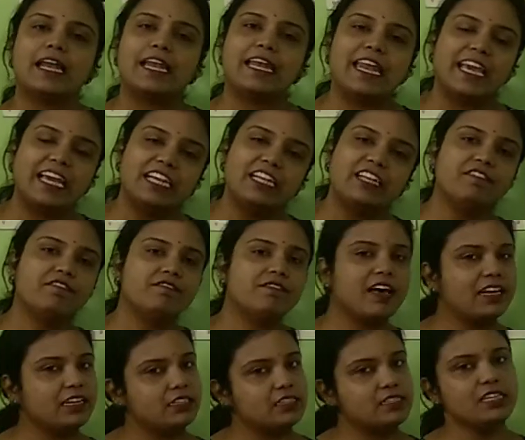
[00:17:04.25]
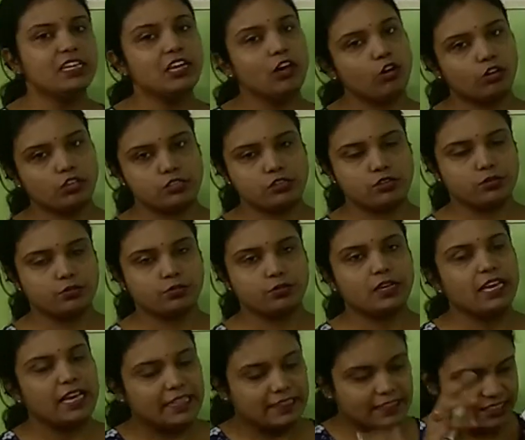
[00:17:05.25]
negative valency also.
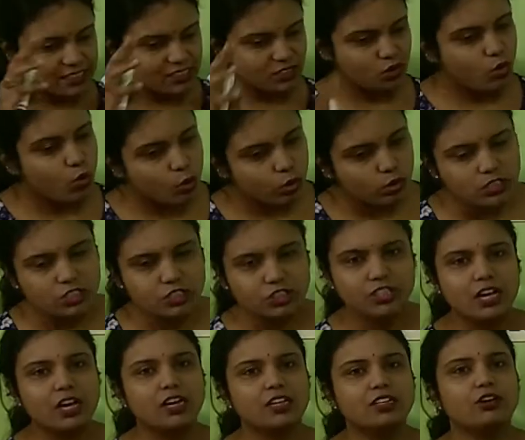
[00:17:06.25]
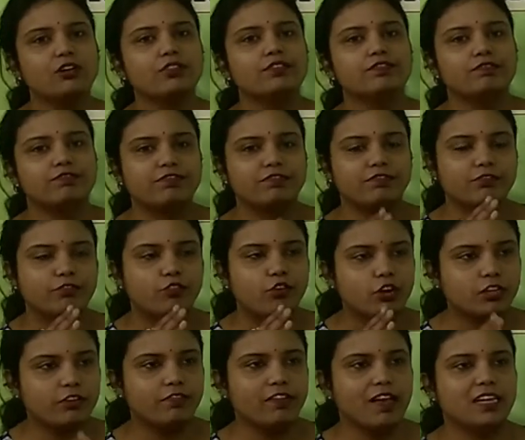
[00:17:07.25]
This whole chart of
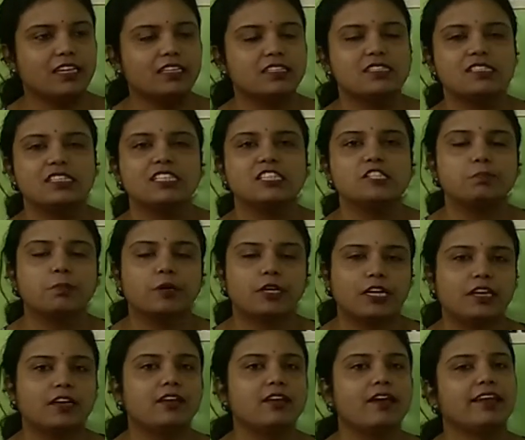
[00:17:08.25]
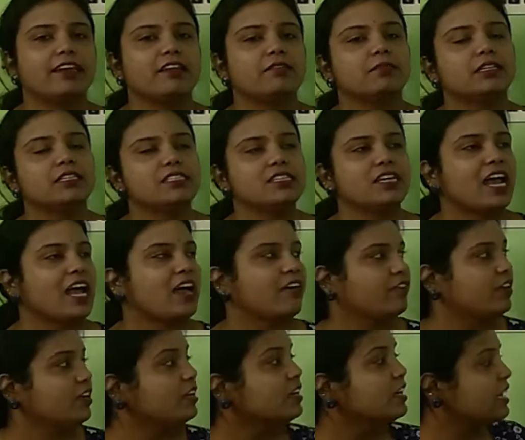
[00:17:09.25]
what valencies particular elements are
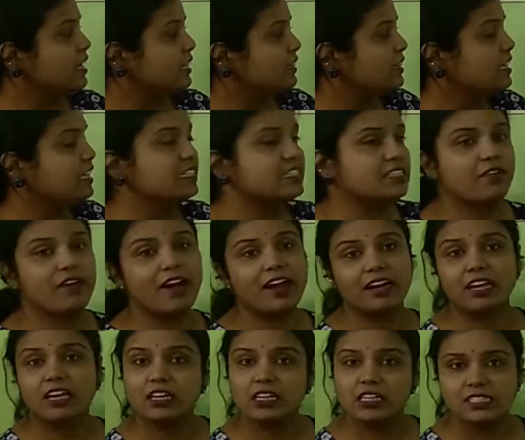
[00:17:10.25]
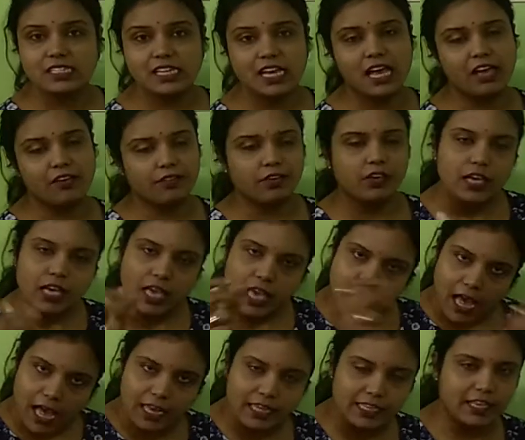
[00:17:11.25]
having, these radicals are having,
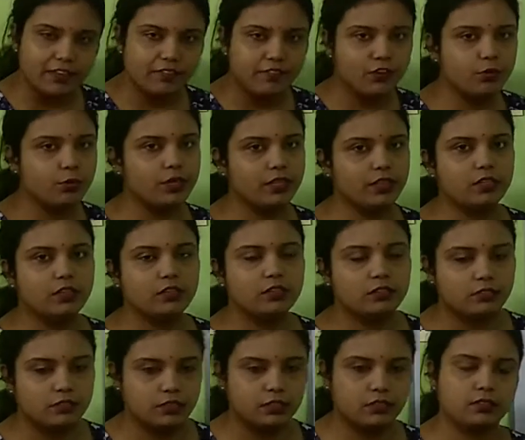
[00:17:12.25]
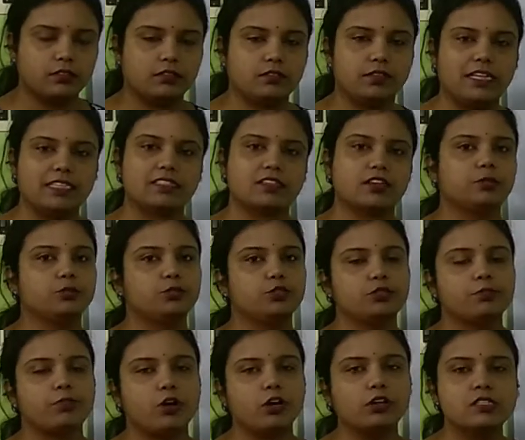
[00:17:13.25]
I'll give you in the
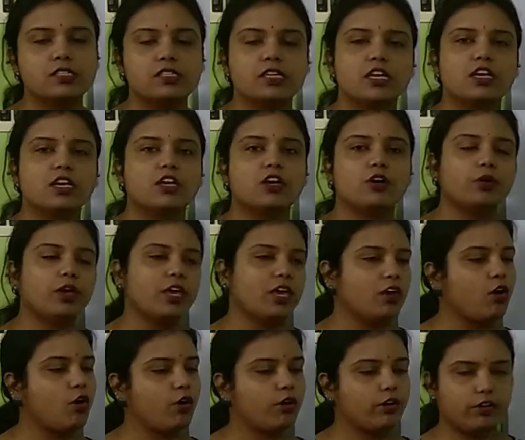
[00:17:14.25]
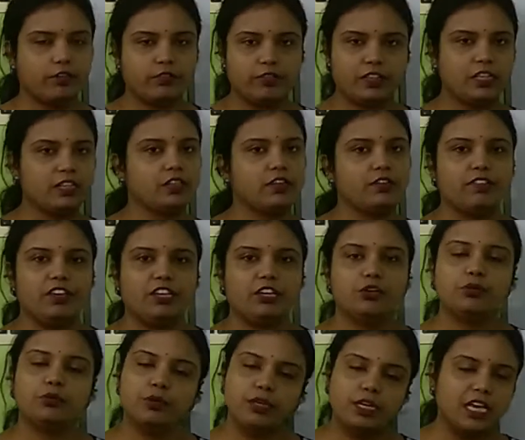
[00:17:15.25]
description box, okay, or within the
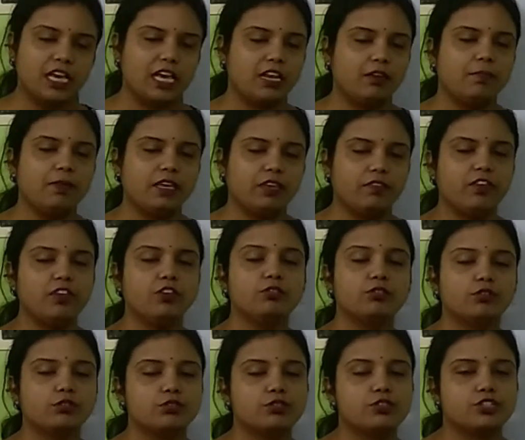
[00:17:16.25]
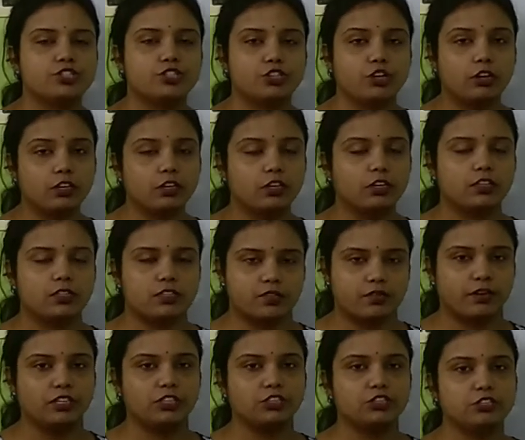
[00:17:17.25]
video only I'll be giving you those
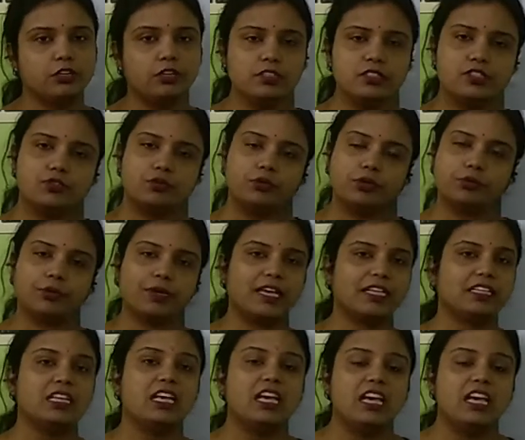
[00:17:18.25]
screenshots, so you can